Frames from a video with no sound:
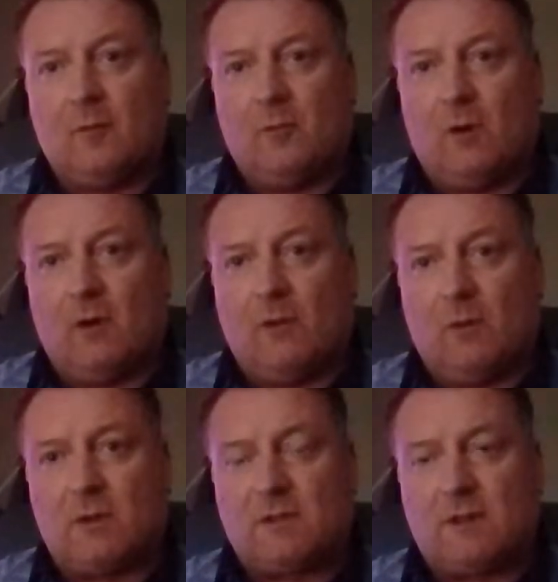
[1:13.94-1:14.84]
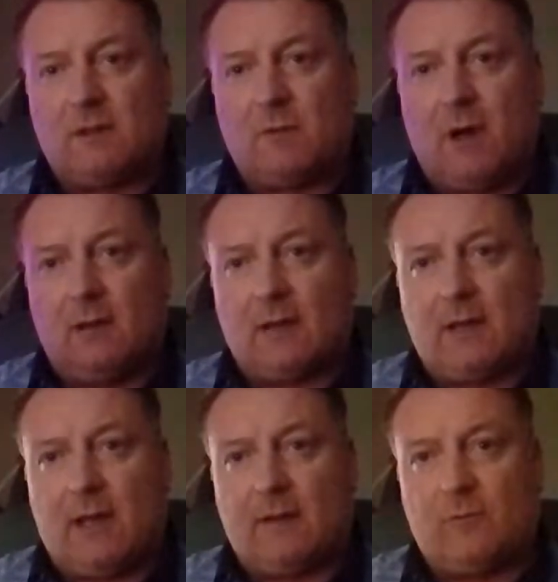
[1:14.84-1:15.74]
More of a
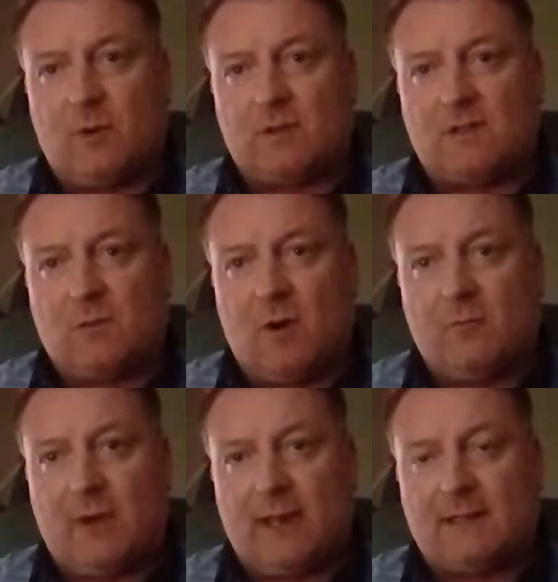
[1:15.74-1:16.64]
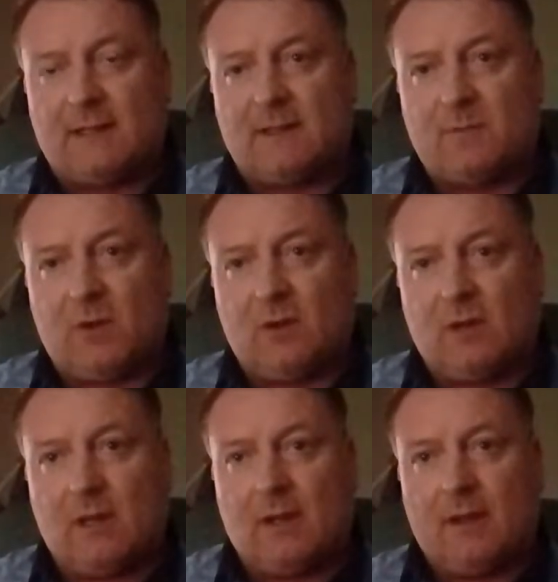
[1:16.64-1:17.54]
kind of one-to-one basis, but
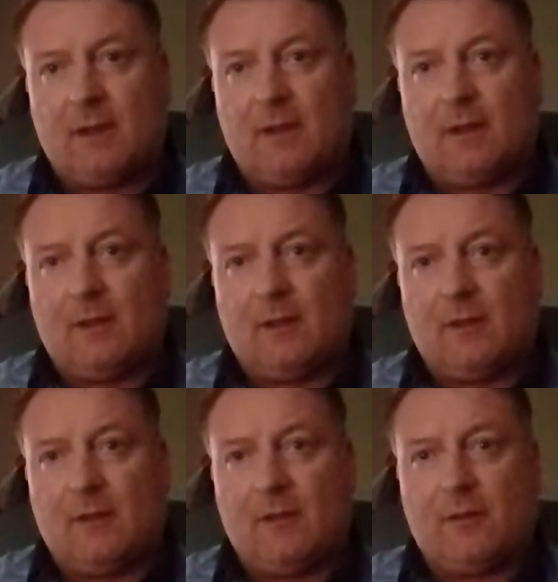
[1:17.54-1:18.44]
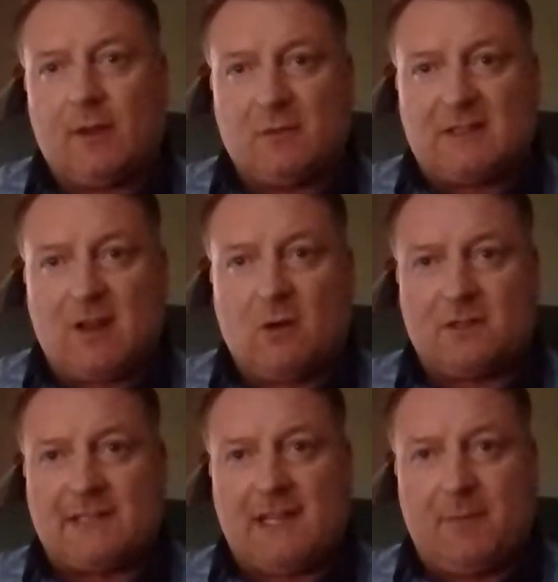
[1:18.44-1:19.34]
there was no
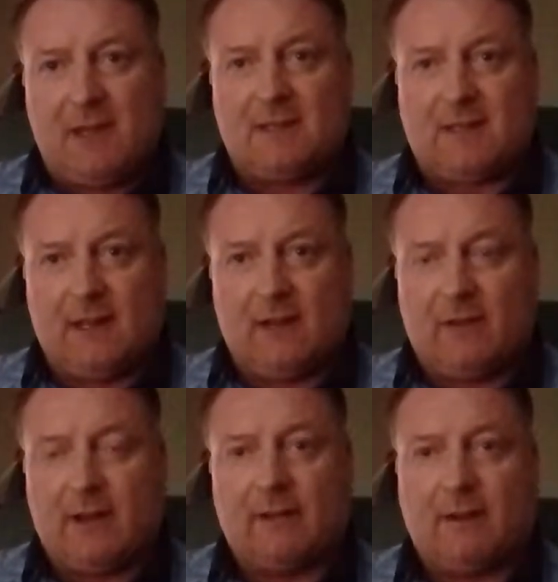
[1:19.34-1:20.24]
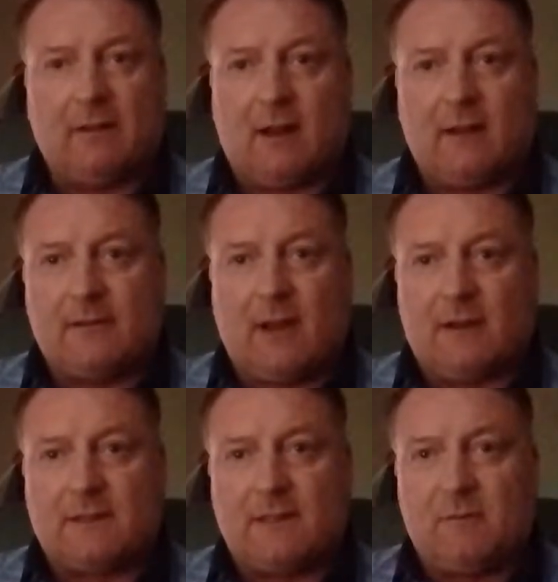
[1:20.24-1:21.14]
CBT or anything like
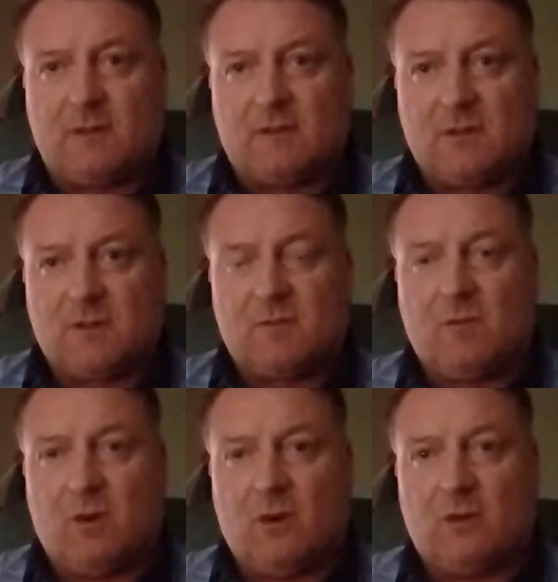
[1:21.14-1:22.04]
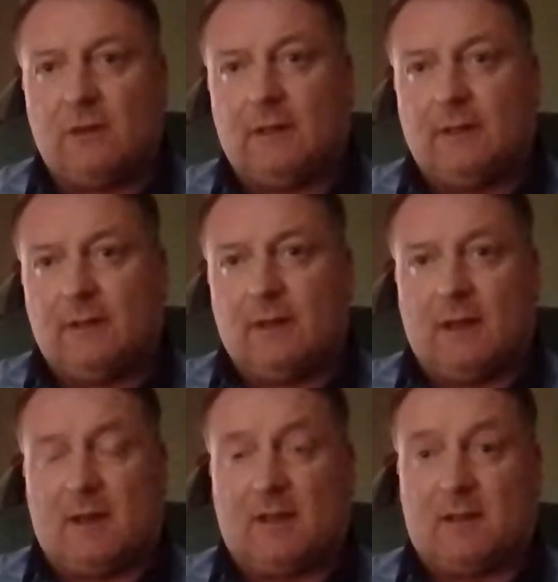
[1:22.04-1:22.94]
that. It was just more,
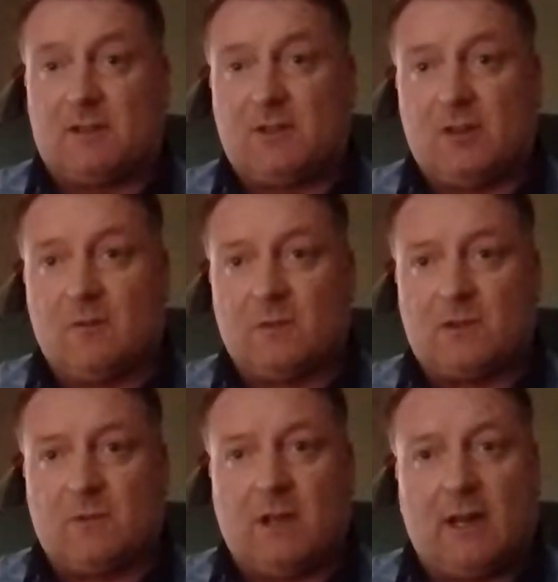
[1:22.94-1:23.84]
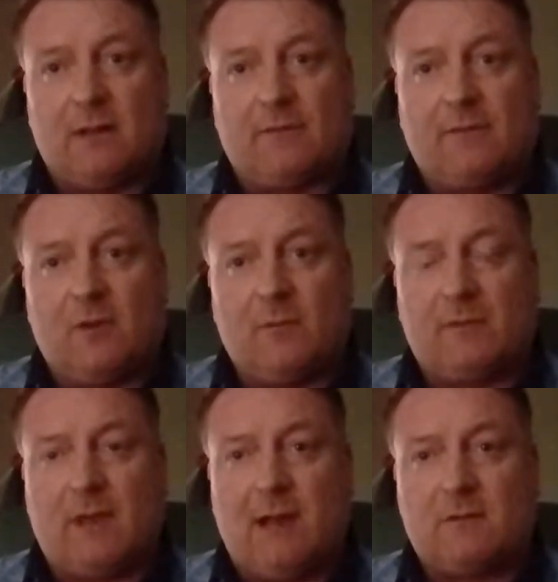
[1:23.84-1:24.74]
I assume, some kind of form
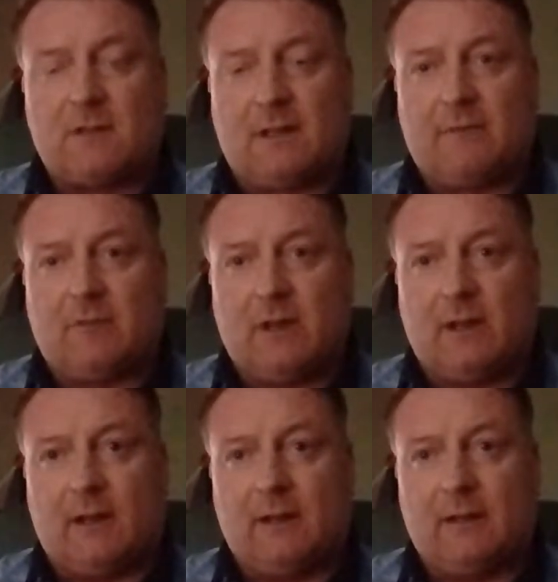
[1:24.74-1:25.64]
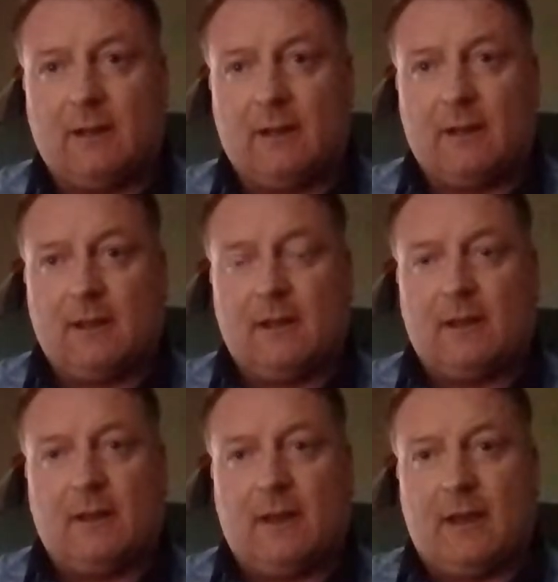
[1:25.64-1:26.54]
of counselling really.
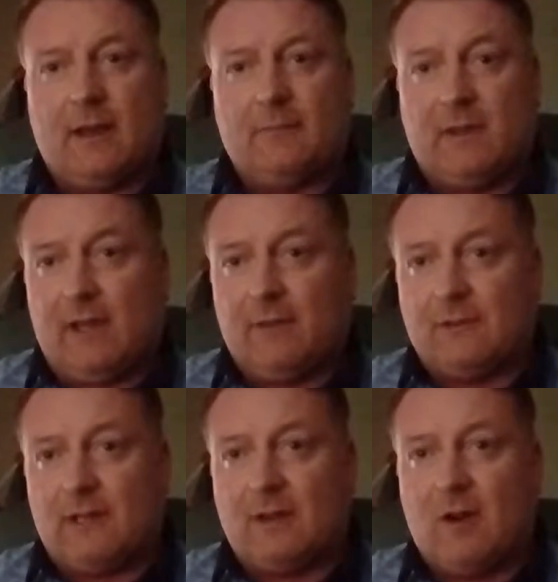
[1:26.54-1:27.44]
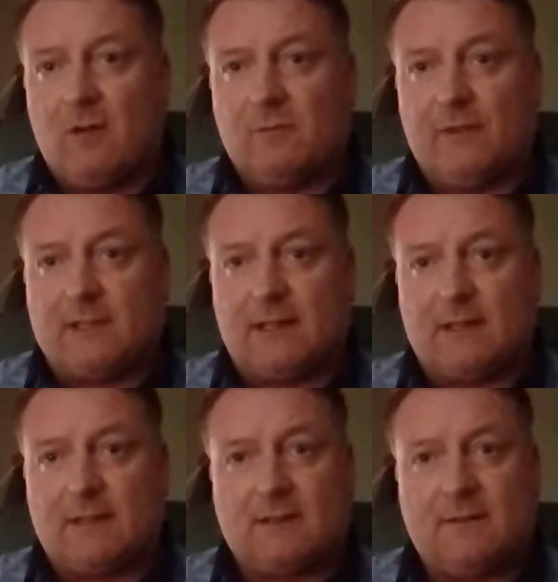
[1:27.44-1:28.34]
They even did home
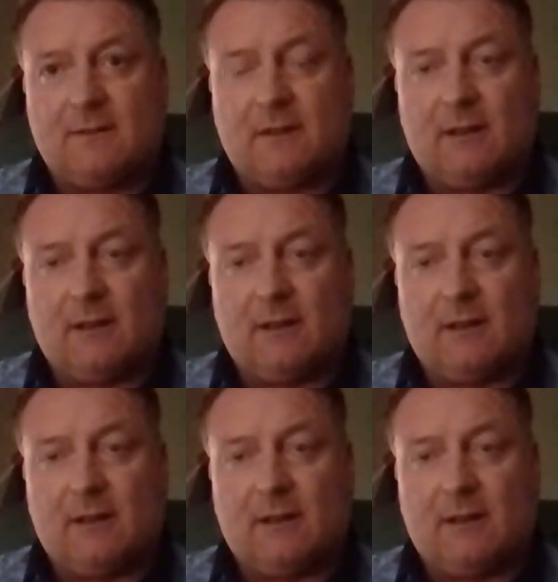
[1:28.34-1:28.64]
visits,